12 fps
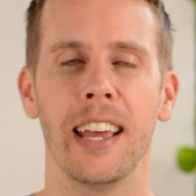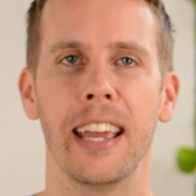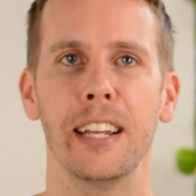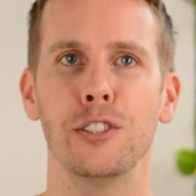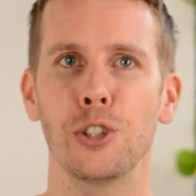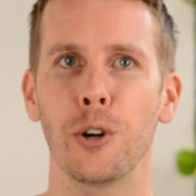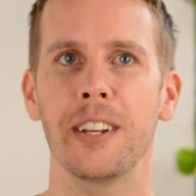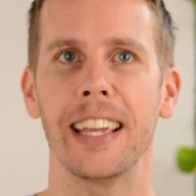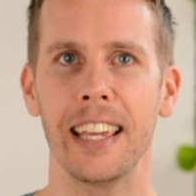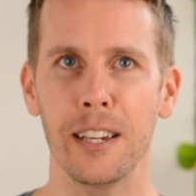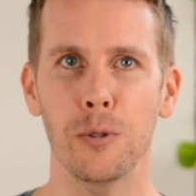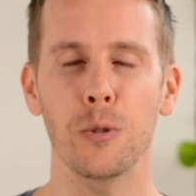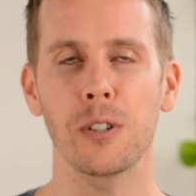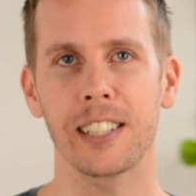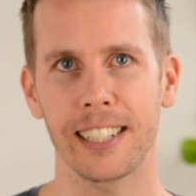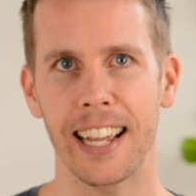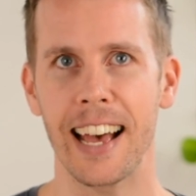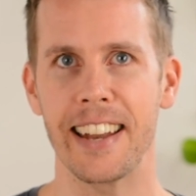enjoyed equal
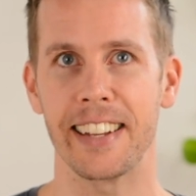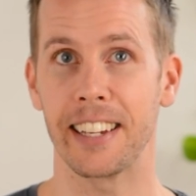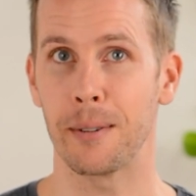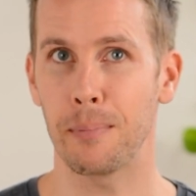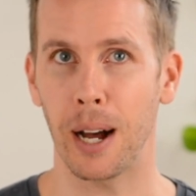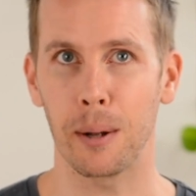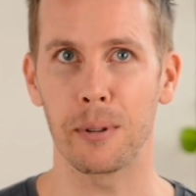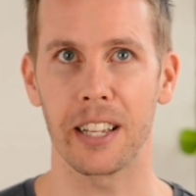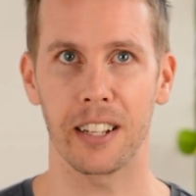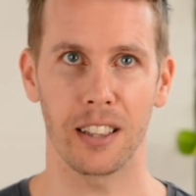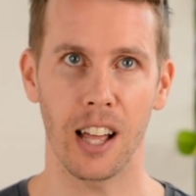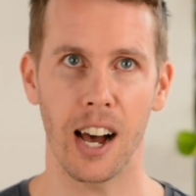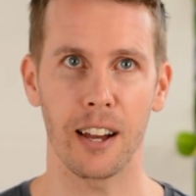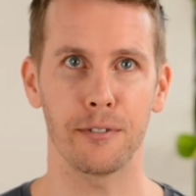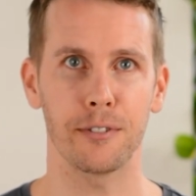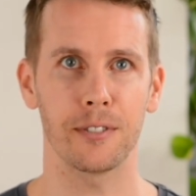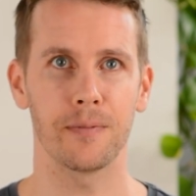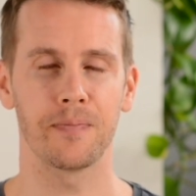standing in public
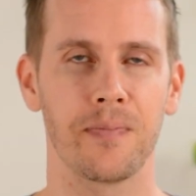life.